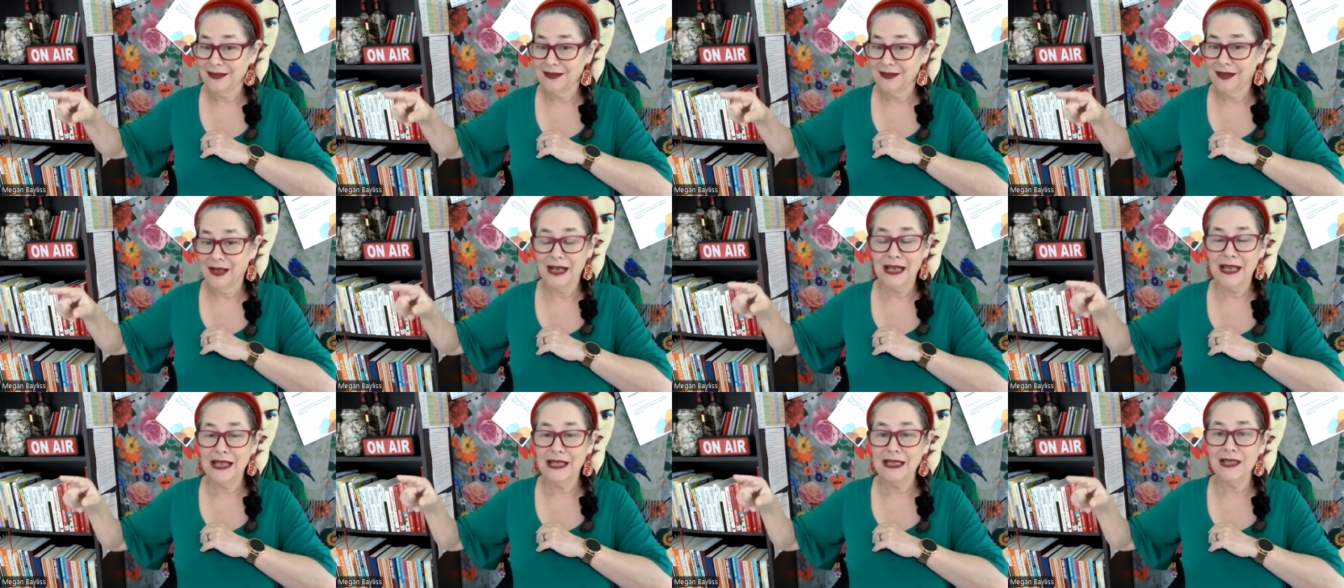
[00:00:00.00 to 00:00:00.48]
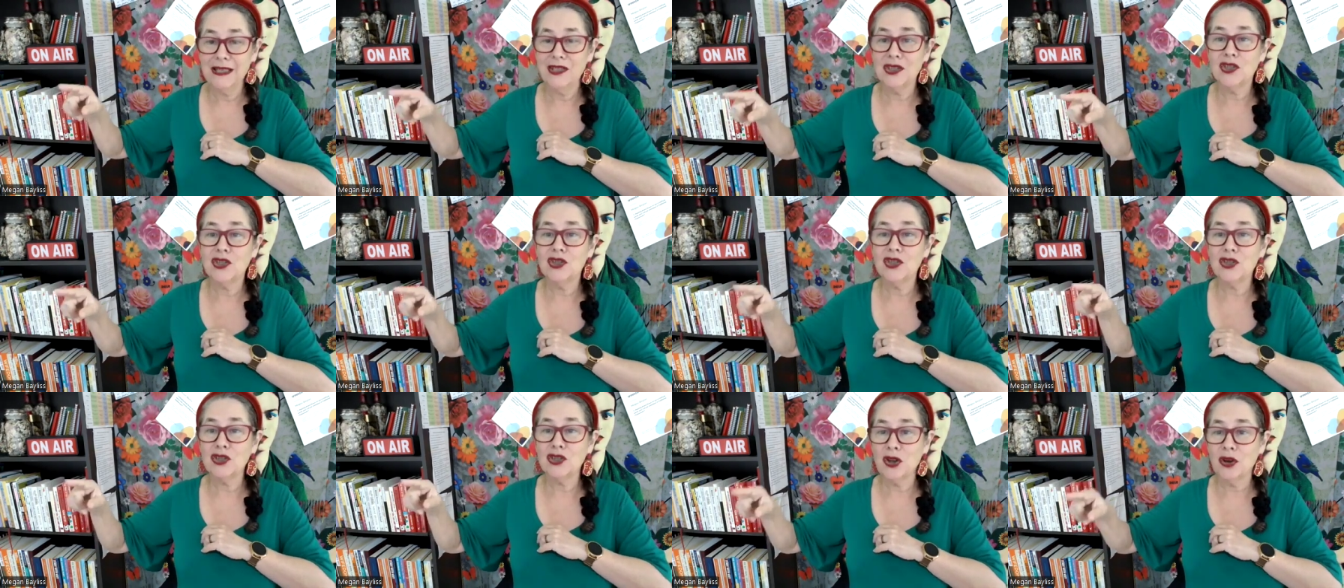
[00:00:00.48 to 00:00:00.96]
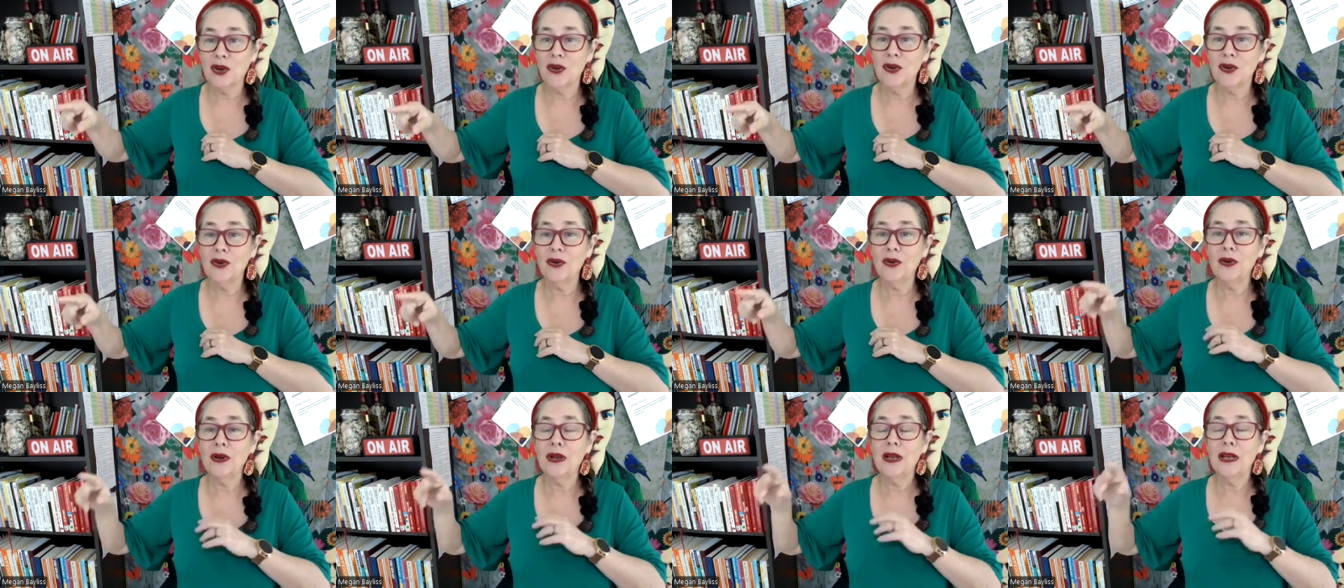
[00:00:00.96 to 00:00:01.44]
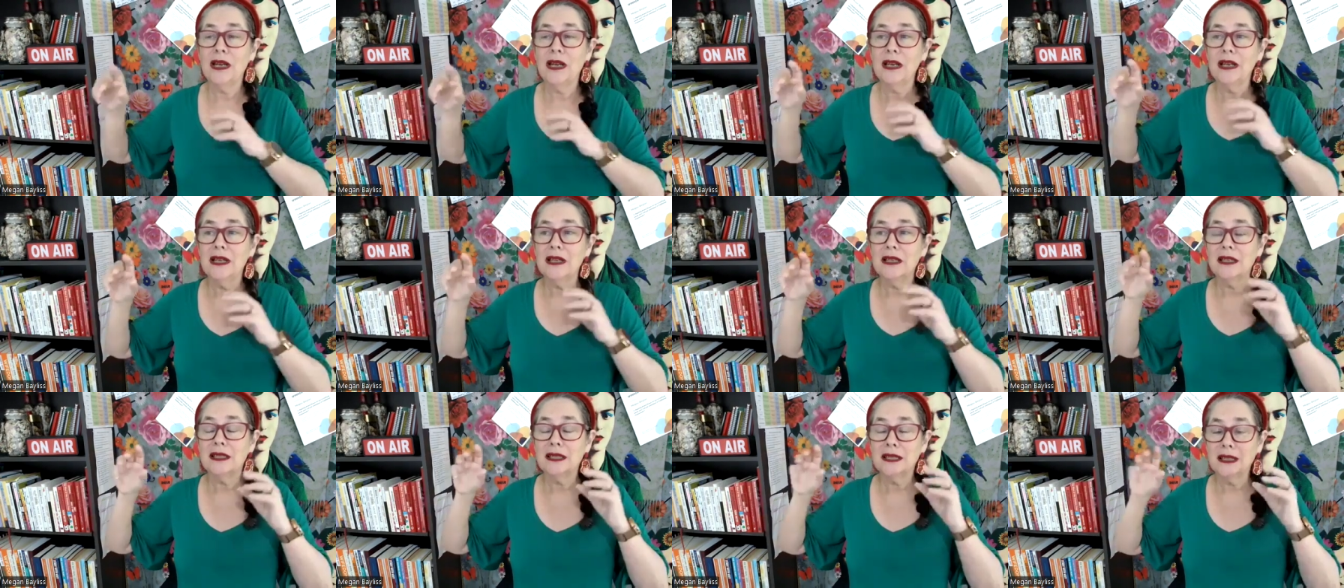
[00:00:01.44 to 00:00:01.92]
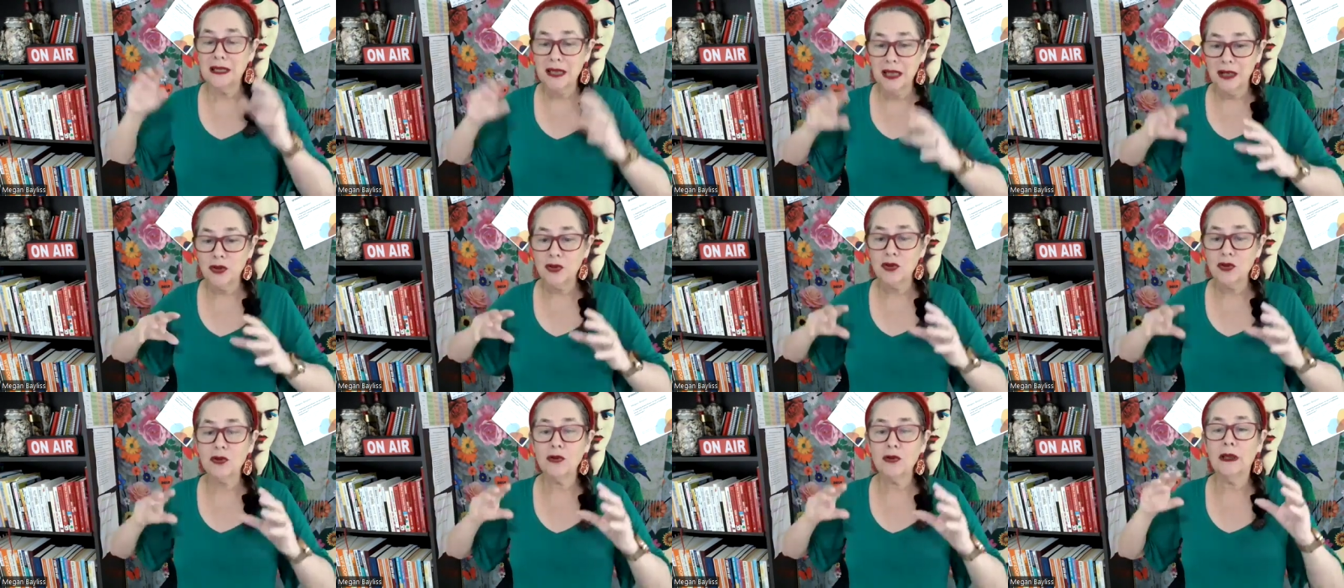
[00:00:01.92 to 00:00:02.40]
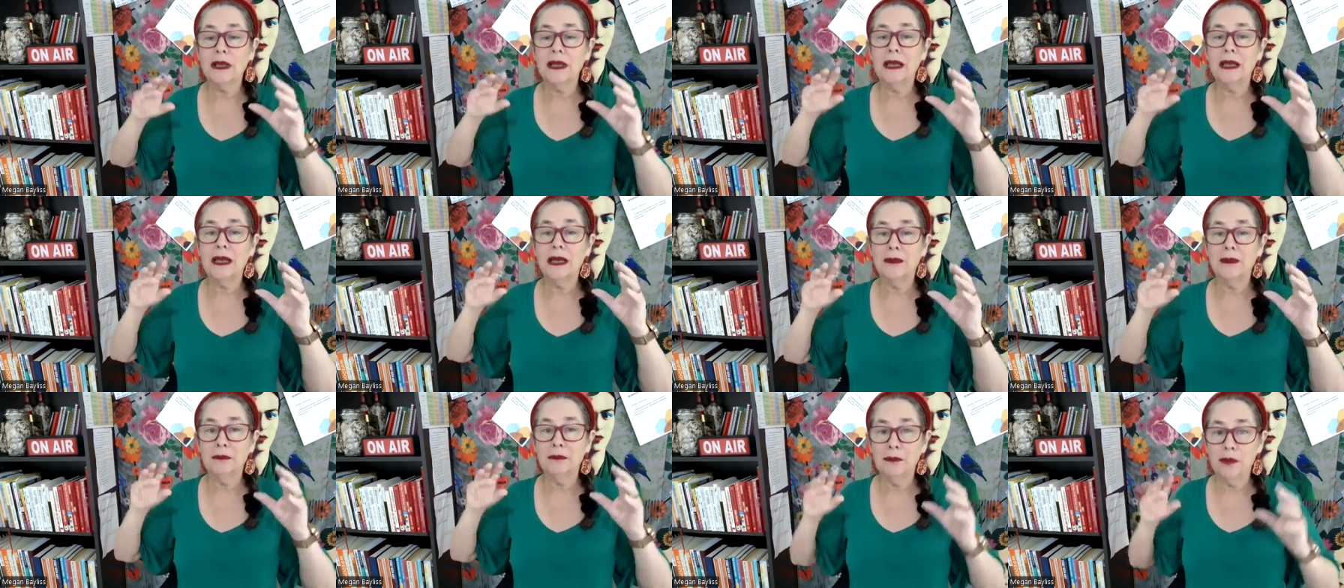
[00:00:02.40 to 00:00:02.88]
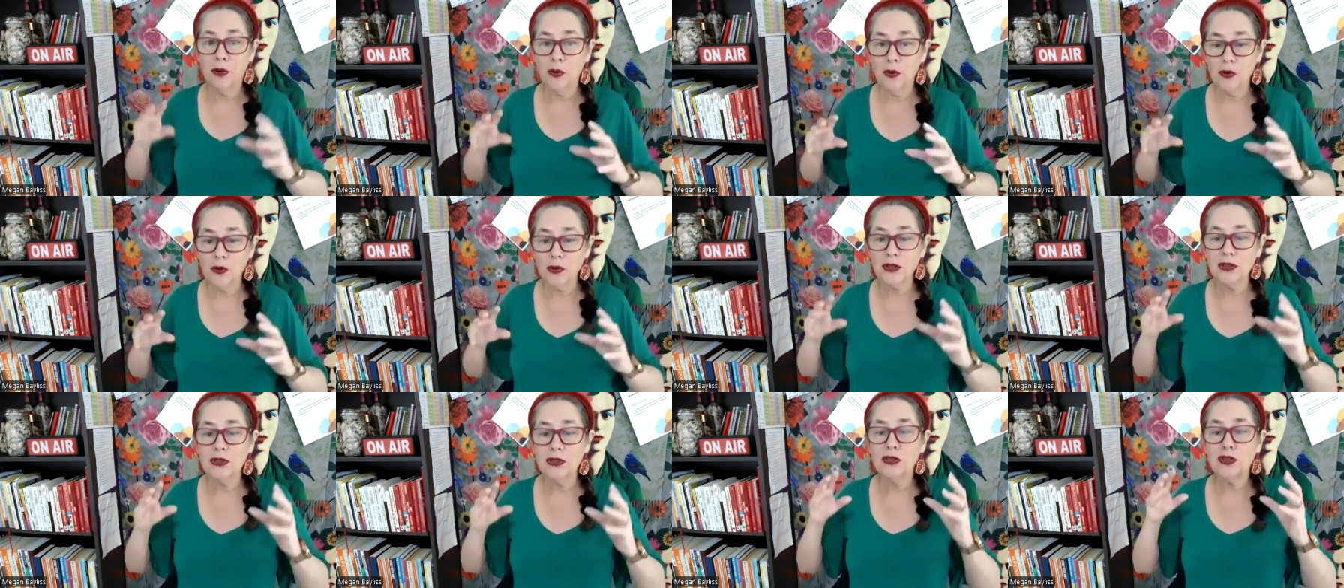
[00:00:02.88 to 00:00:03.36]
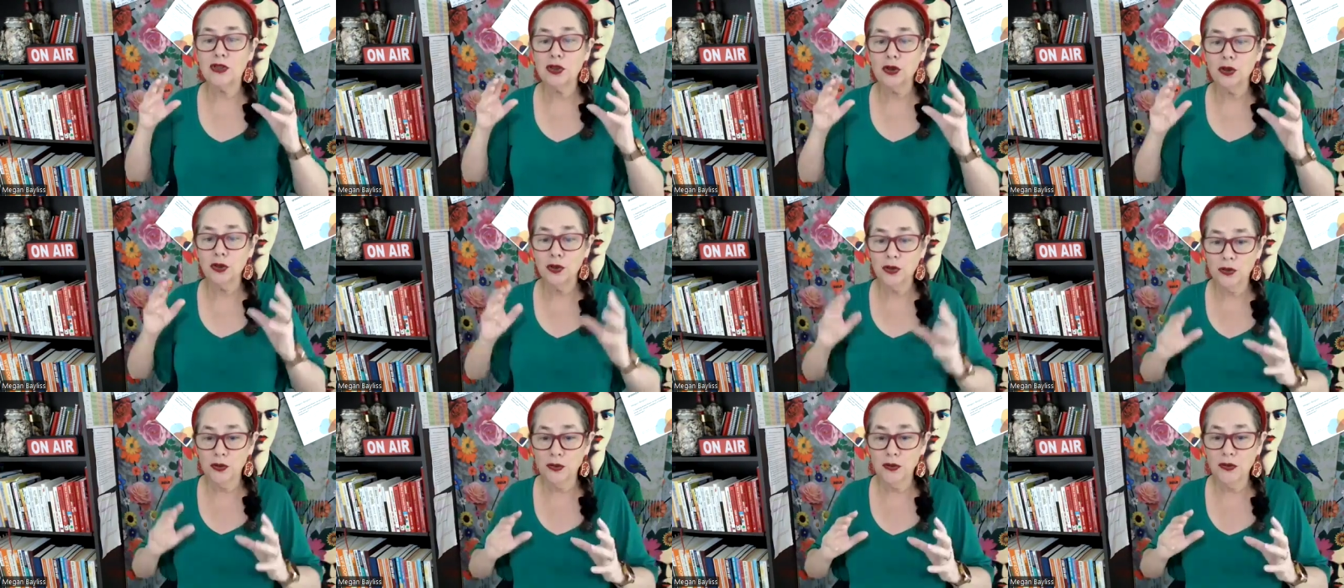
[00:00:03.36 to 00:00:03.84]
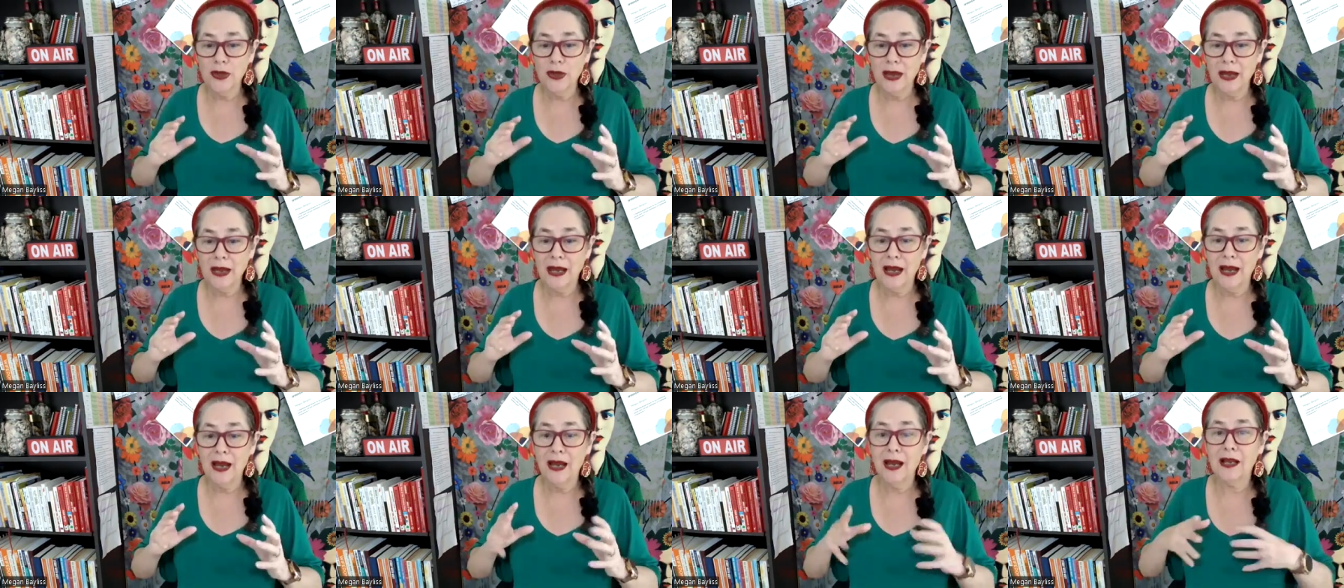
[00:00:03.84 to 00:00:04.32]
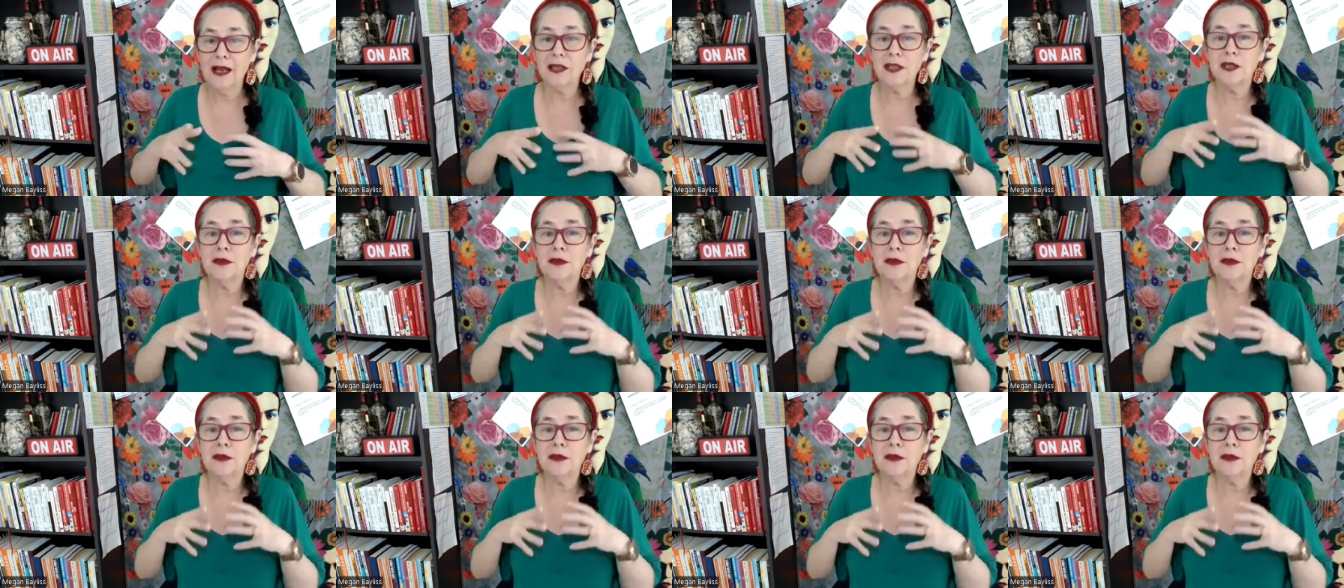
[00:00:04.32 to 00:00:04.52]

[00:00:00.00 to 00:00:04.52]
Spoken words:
Like, it is so centrally important to who they are